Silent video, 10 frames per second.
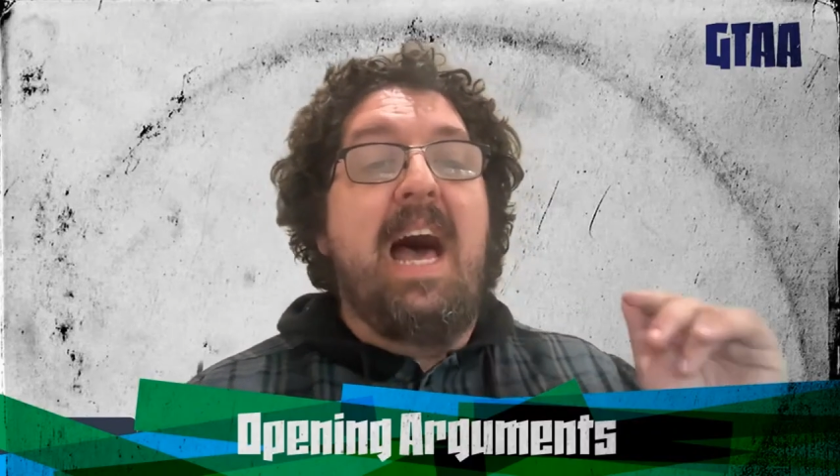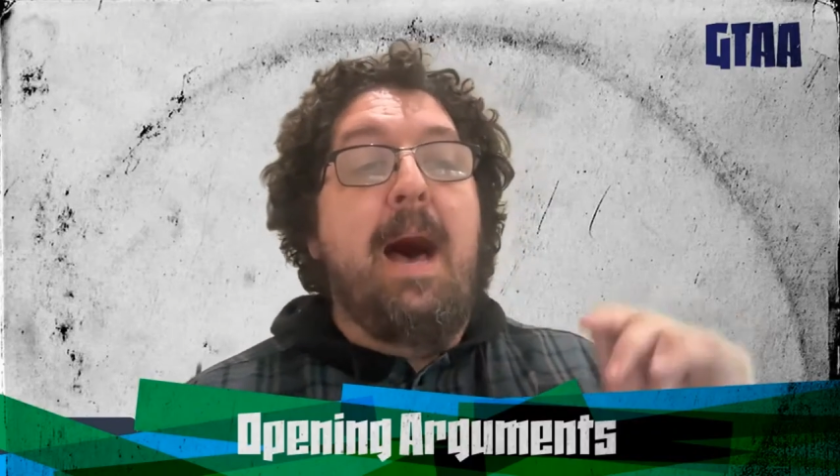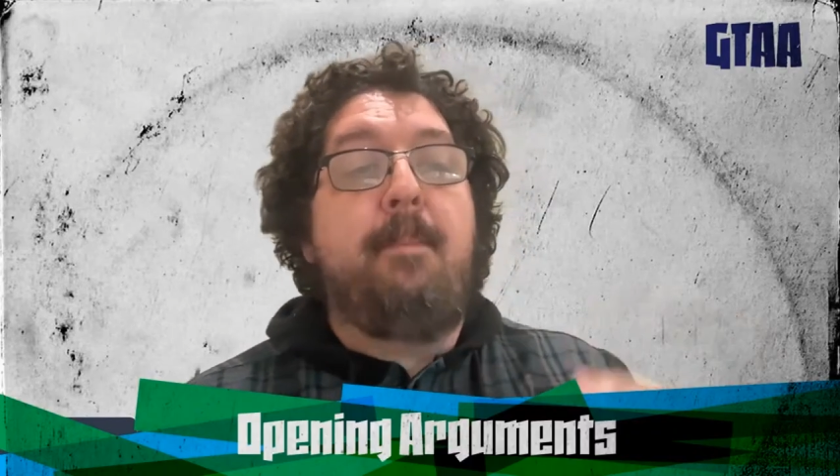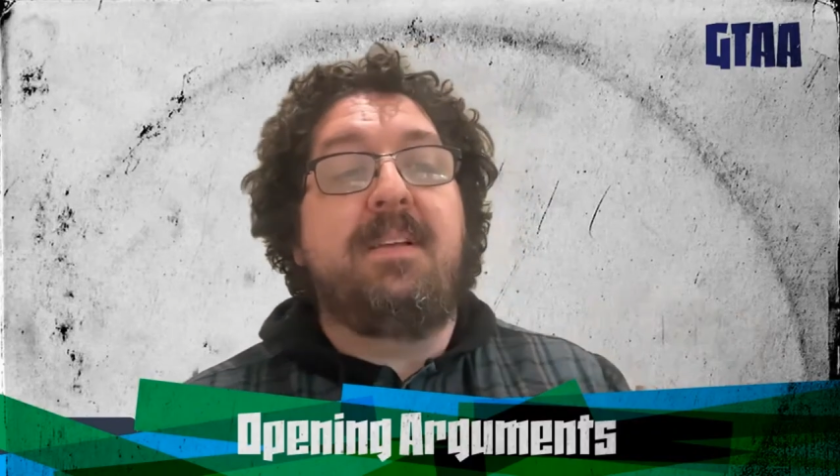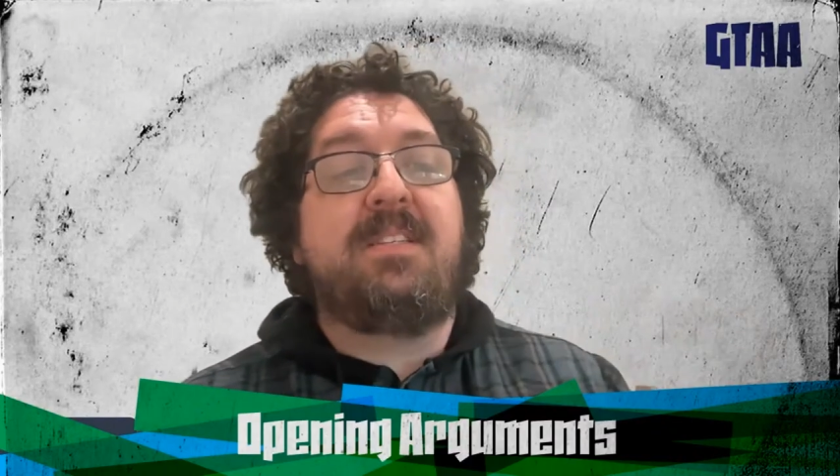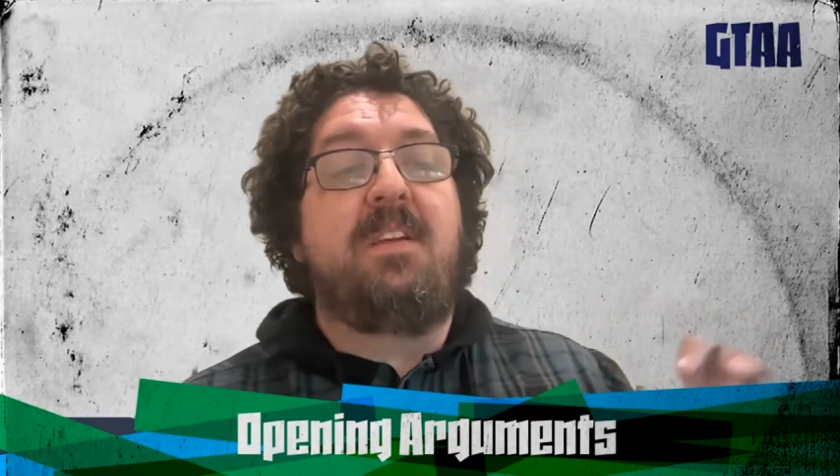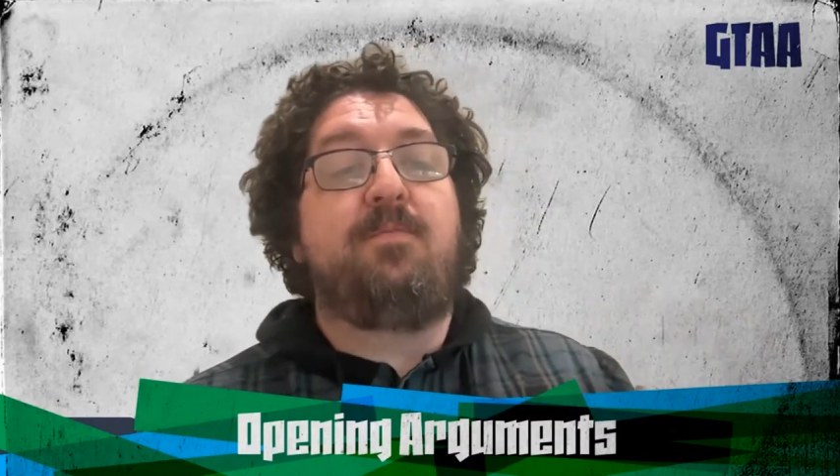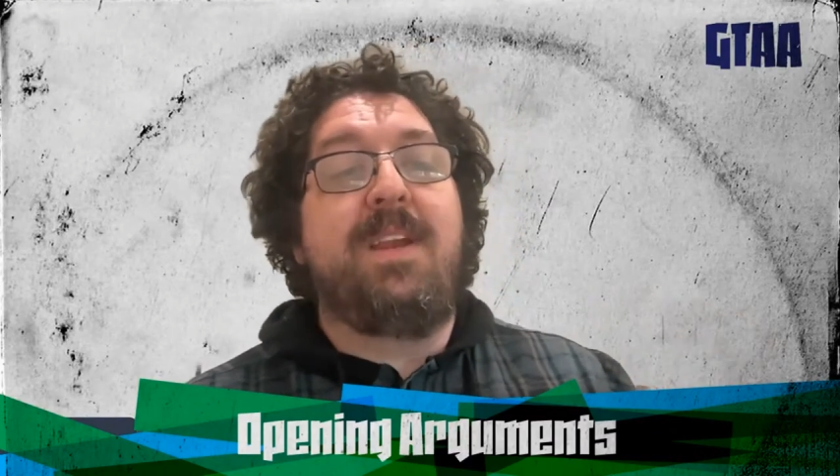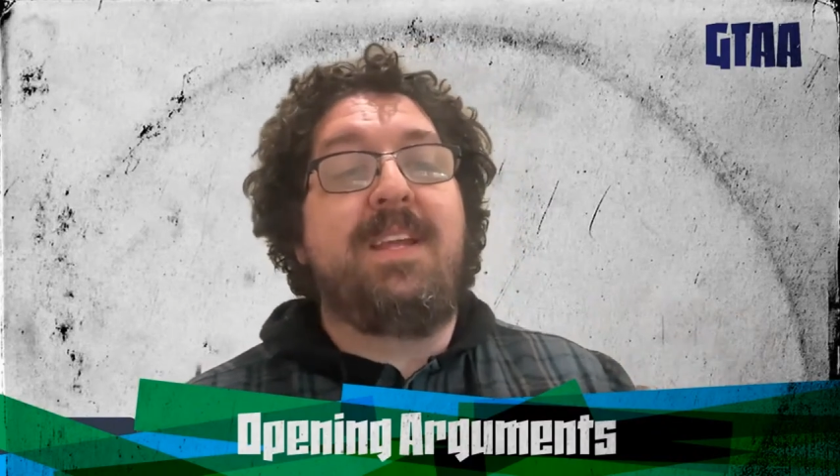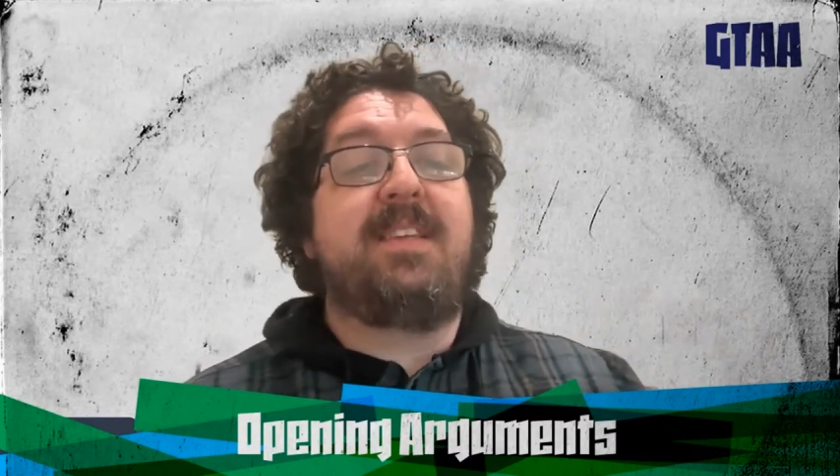opposite of
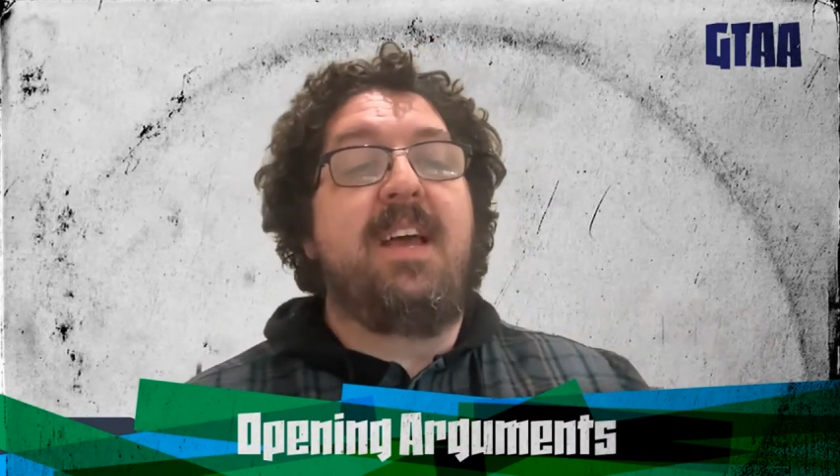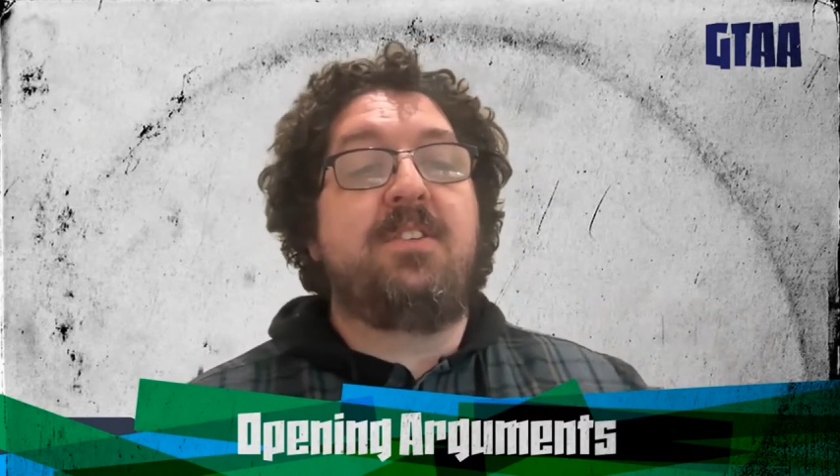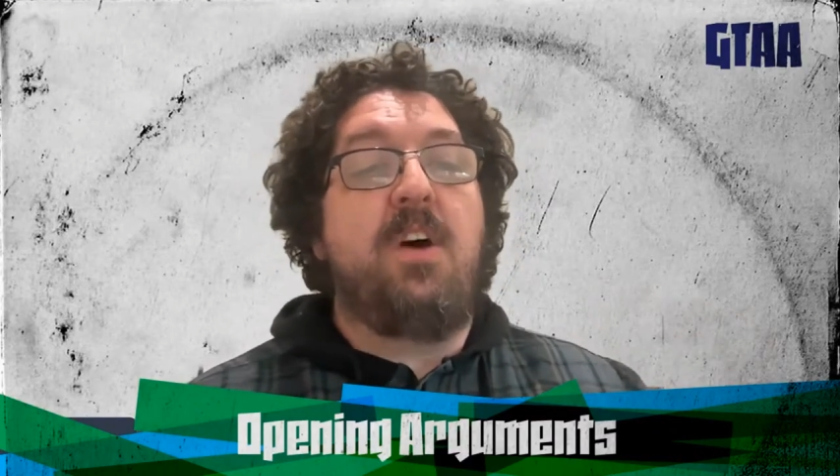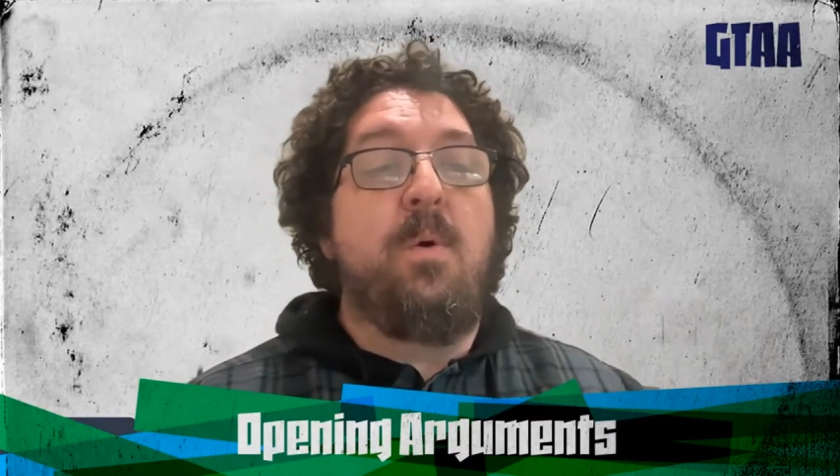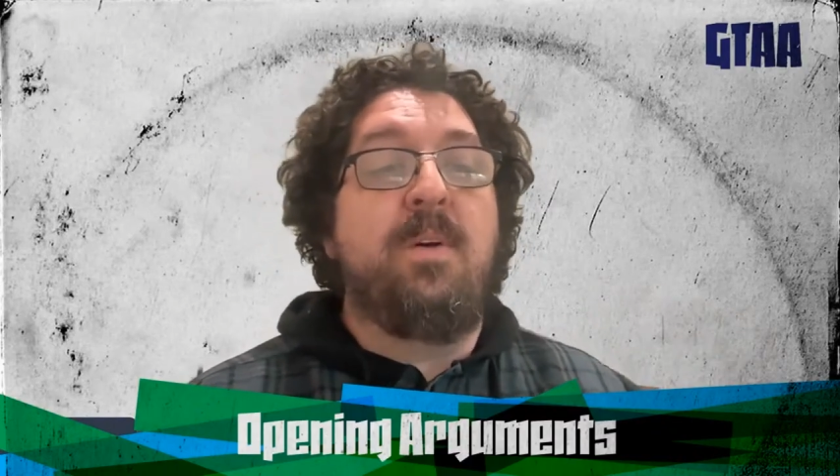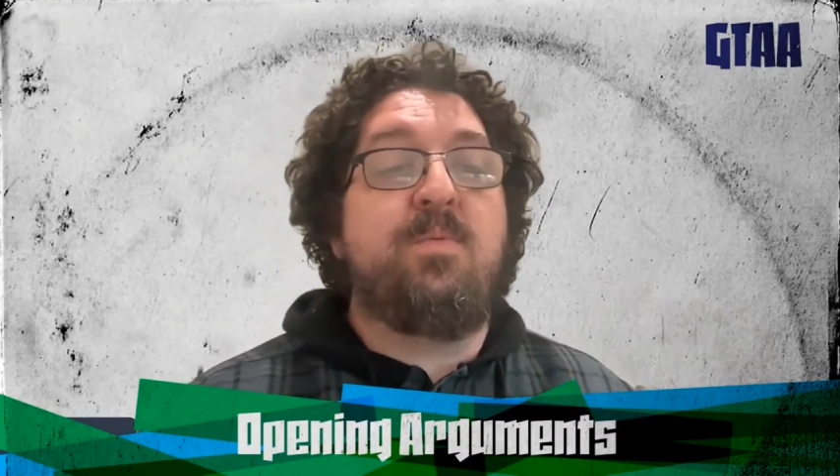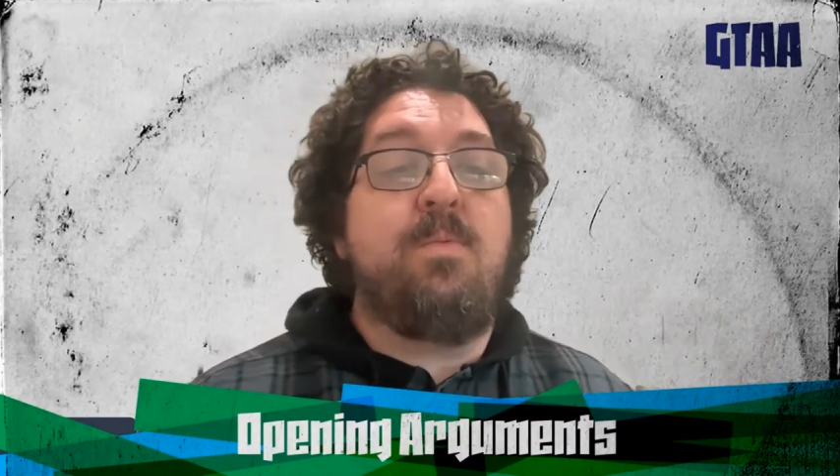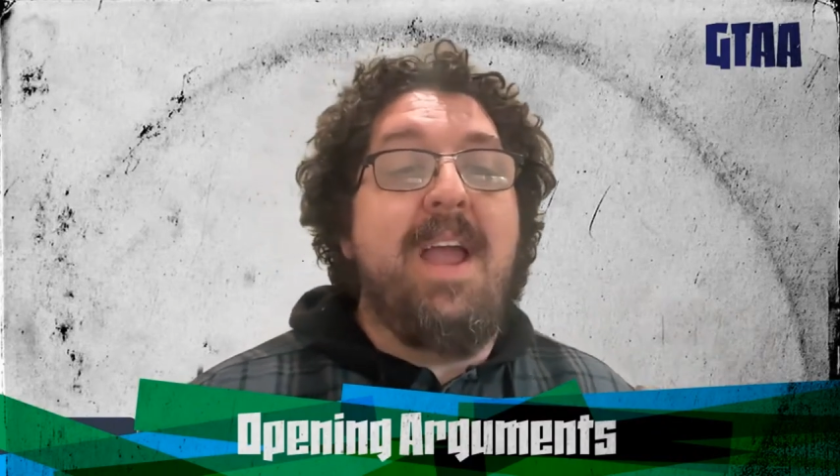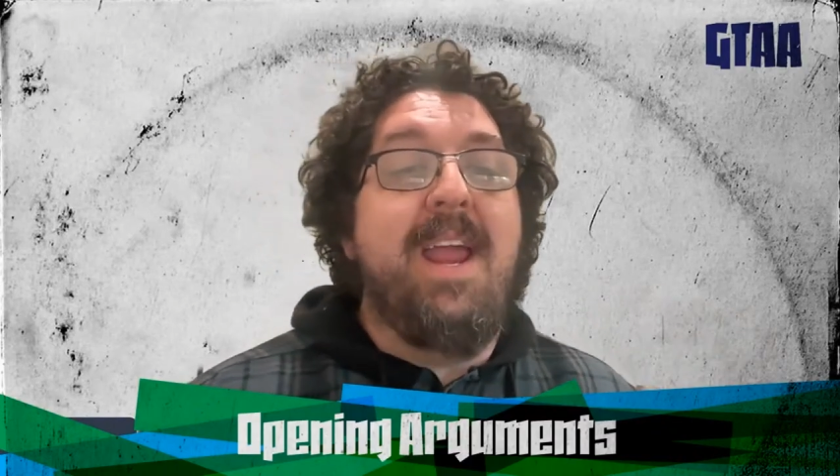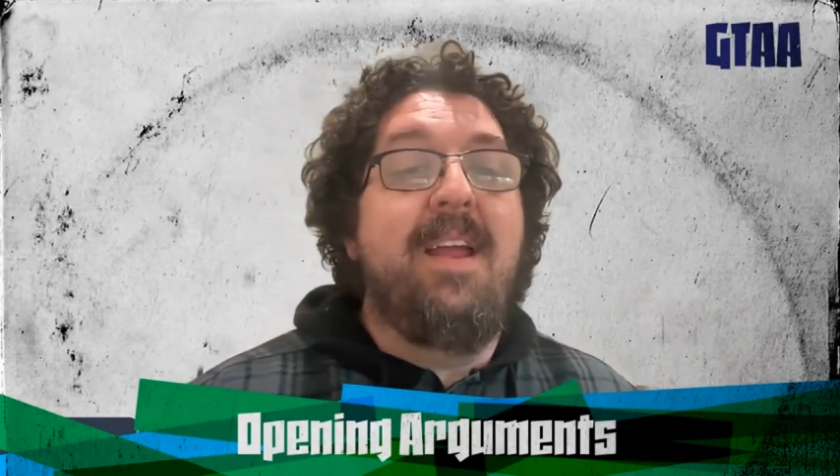what he says always
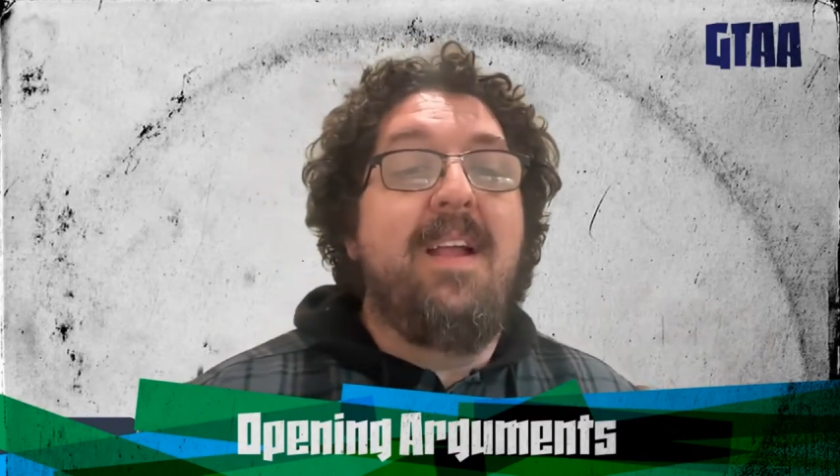right.